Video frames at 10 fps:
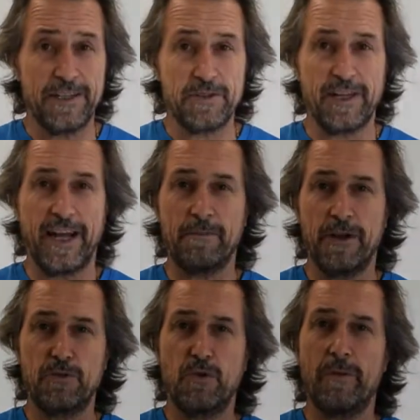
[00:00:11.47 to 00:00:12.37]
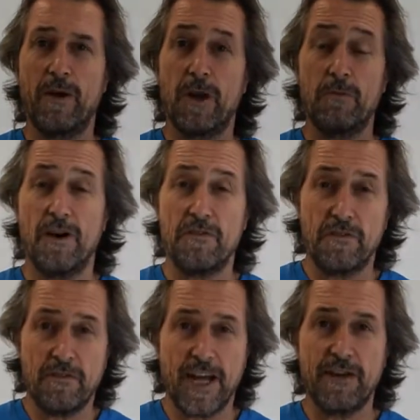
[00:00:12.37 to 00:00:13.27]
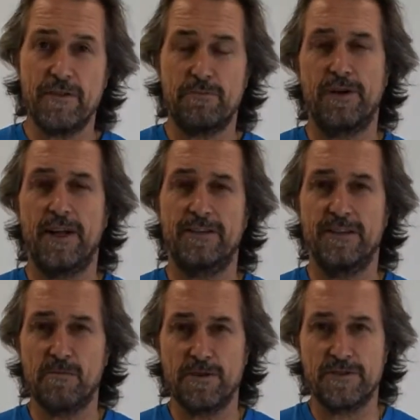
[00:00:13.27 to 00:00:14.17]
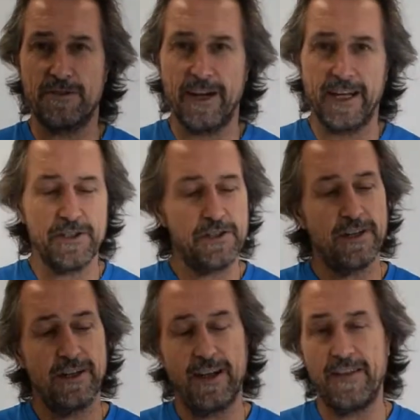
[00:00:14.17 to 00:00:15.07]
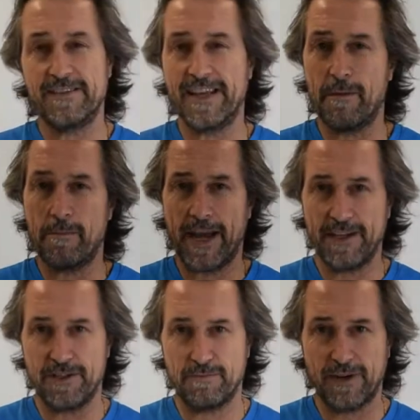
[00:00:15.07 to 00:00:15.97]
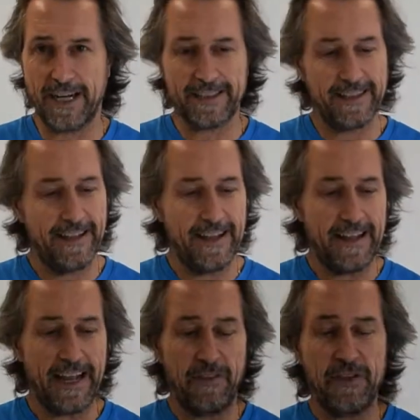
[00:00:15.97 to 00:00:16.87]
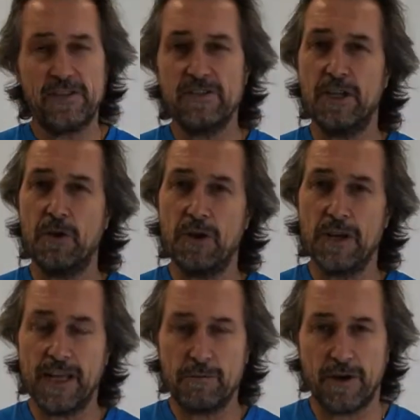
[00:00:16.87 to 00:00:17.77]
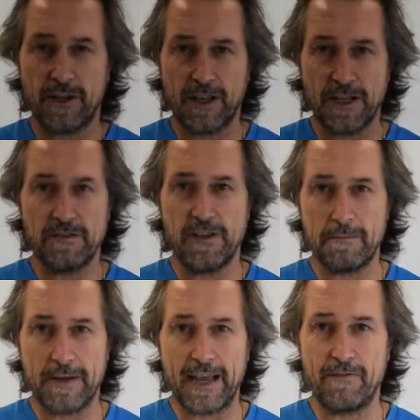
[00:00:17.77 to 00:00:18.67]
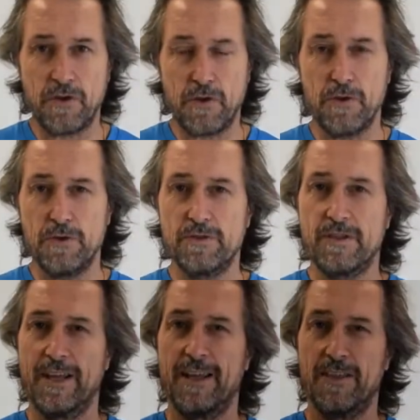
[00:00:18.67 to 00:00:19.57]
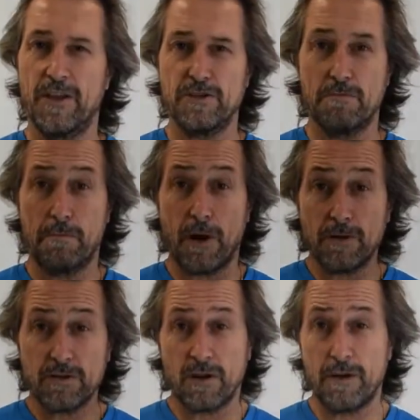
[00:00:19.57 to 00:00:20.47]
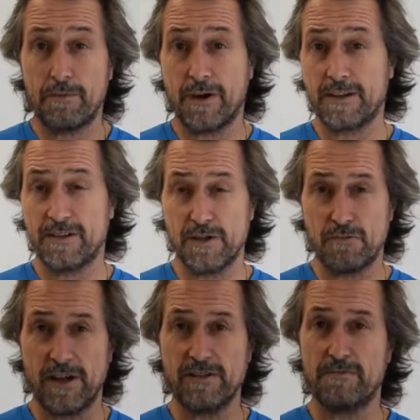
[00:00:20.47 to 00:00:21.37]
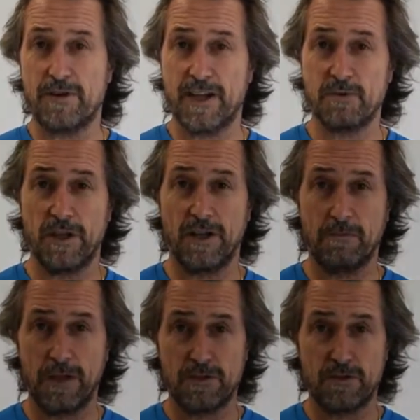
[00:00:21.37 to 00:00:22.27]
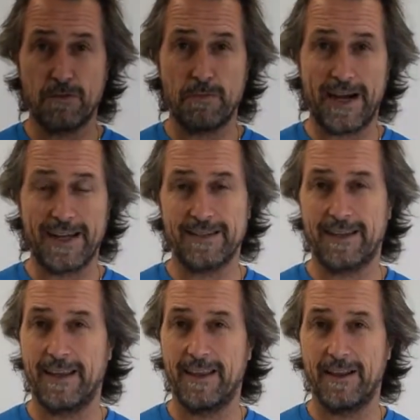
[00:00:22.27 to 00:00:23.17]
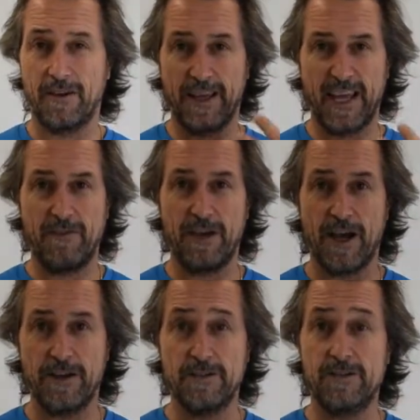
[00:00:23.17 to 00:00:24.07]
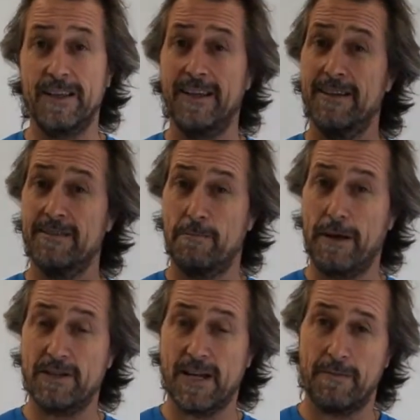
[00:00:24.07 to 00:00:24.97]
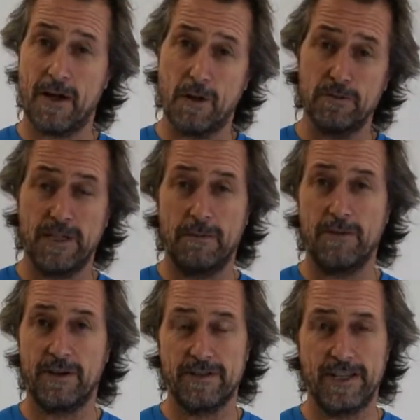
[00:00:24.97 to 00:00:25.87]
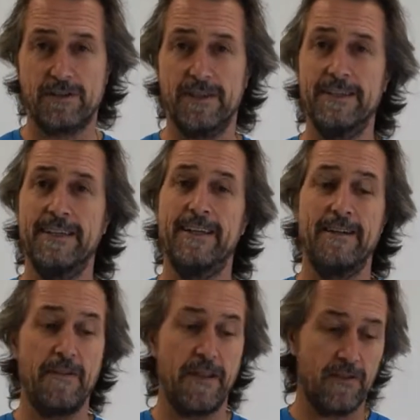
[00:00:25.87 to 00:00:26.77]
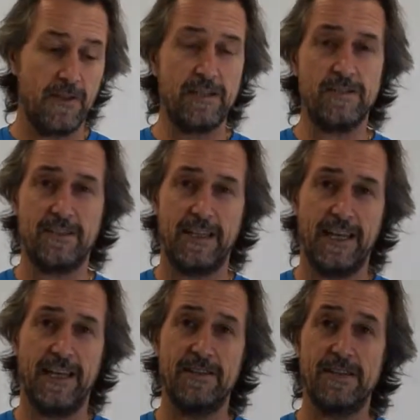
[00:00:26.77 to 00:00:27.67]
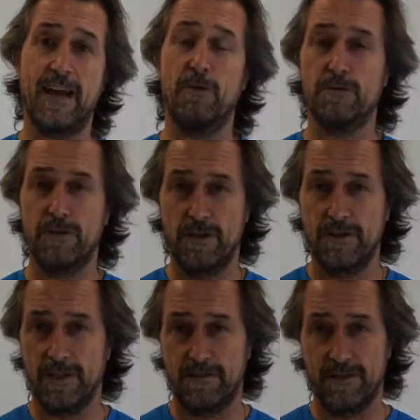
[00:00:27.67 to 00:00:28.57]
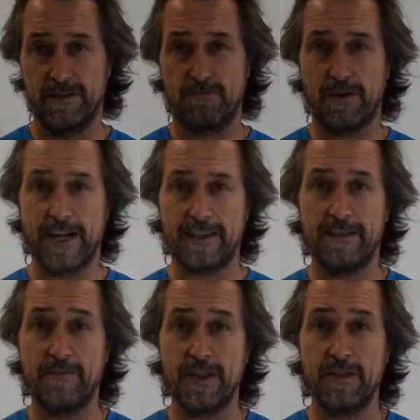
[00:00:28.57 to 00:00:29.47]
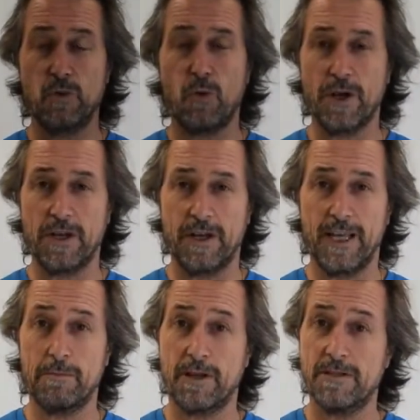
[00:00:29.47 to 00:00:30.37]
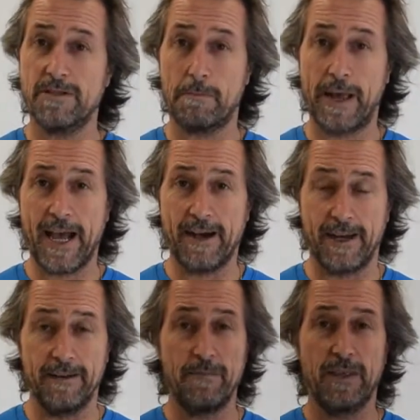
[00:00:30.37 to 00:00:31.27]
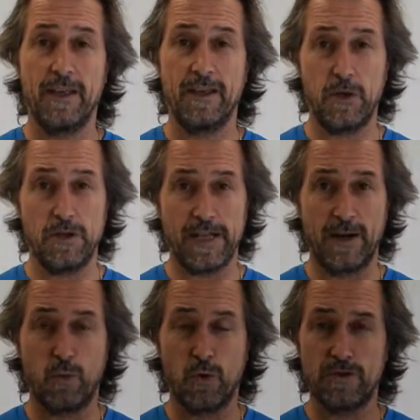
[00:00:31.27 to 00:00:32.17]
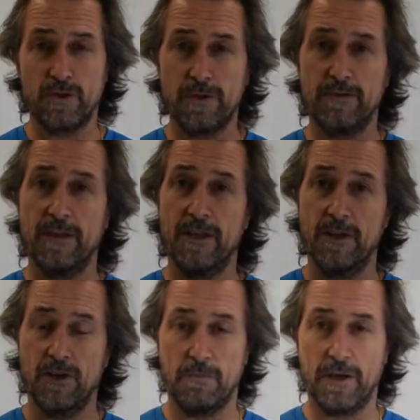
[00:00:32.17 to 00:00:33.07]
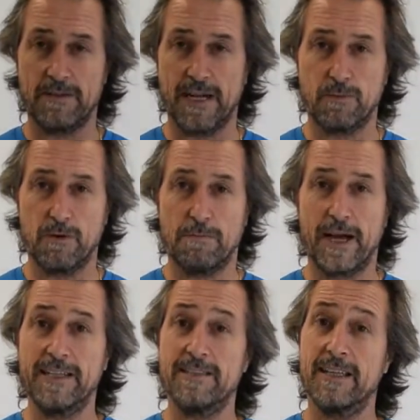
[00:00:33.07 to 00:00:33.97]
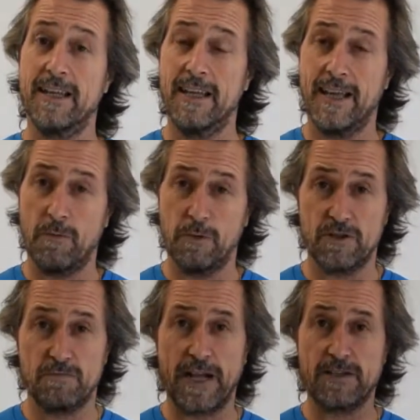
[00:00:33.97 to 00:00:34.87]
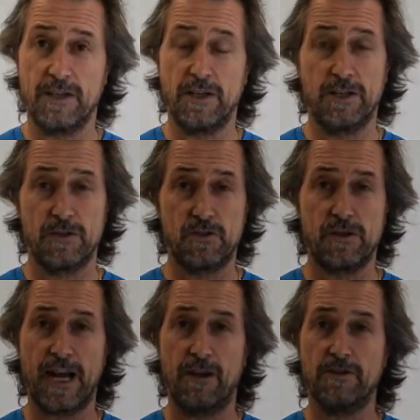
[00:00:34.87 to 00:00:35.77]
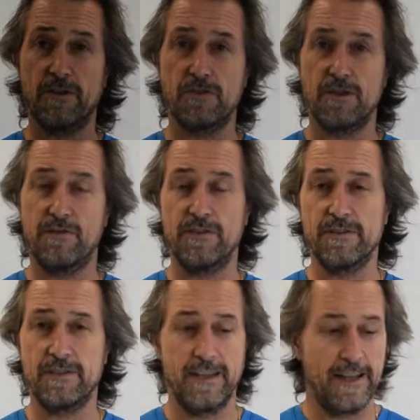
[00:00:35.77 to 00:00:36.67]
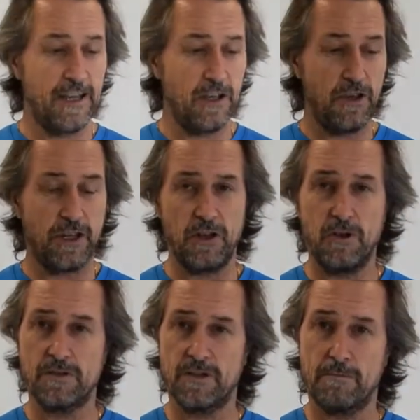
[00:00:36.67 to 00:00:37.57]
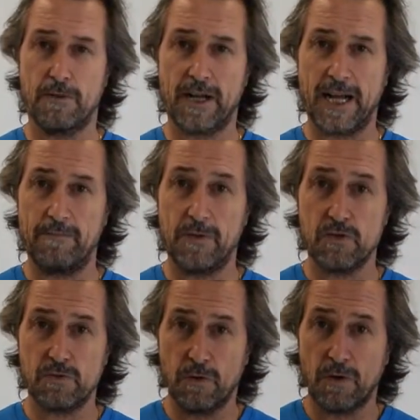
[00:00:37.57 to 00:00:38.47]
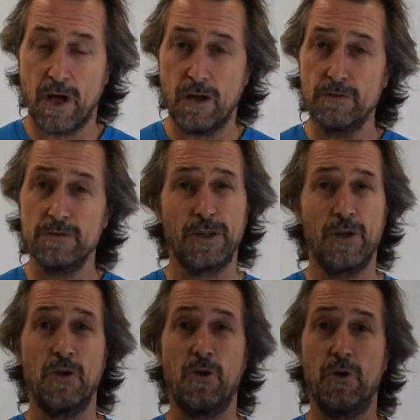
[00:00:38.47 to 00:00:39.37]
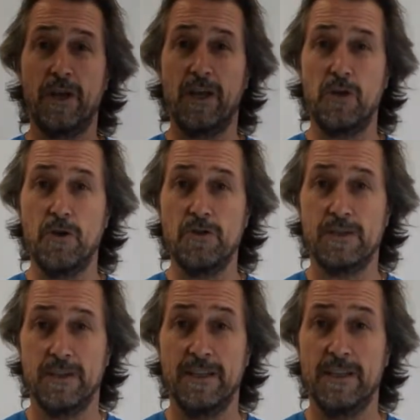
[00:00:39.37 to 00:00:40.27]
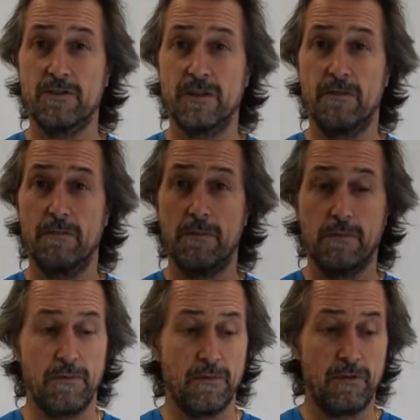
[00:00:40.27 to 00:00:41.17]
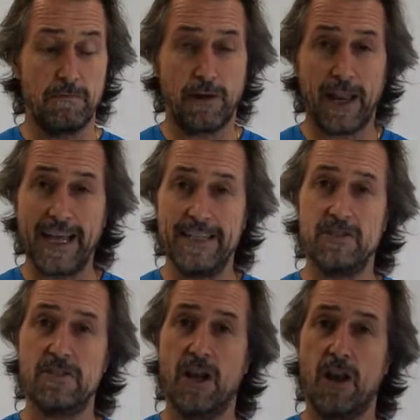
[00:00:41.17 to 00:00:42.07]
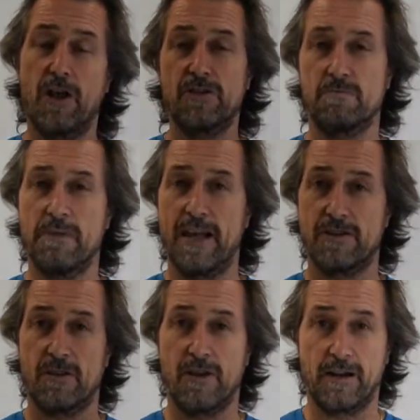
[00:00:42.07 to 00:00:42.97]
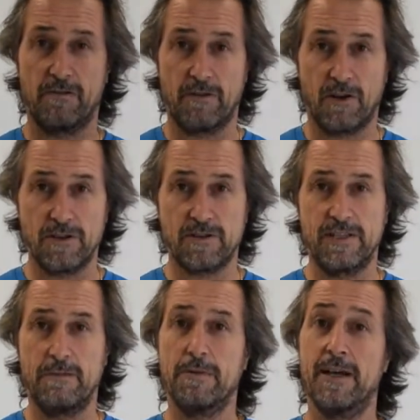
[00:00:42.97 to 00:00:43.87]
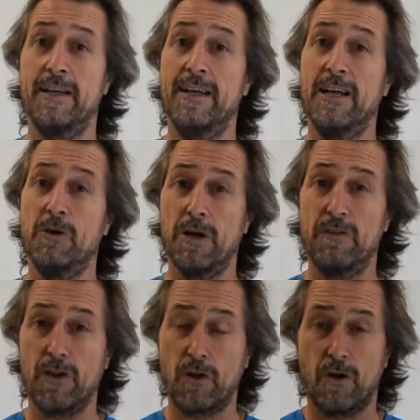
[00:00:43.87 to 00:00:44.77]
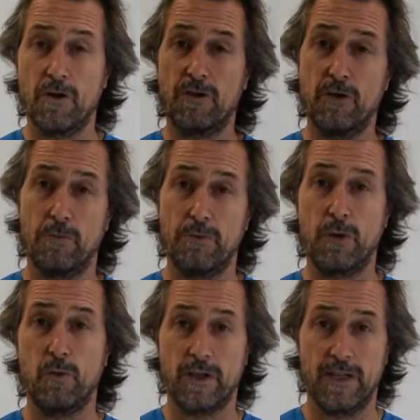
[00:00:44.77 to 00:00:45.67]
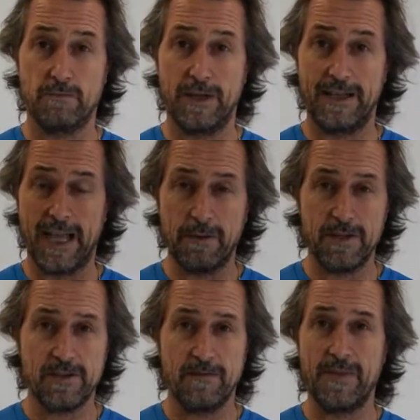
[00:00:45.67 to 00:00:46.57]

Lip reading: Today I'm going to talk about one of my favourite products in the Monster range, and that's our Patch It product. And this is a unique product. Those of you that may have used those bulk type products, those resin products where you've got to mix two parts together and they've got heavy odours to patch up old timber, etc. This is our alternative, and this product is quite unique because it's a powder. You just add water to it, you mix it up to a paste, and with a spatula you just trowel it onto the surface. You can use it to bog up small holes, or you can use it to replace lost mass like lost timber or even concrete or brickwork that's been damaged.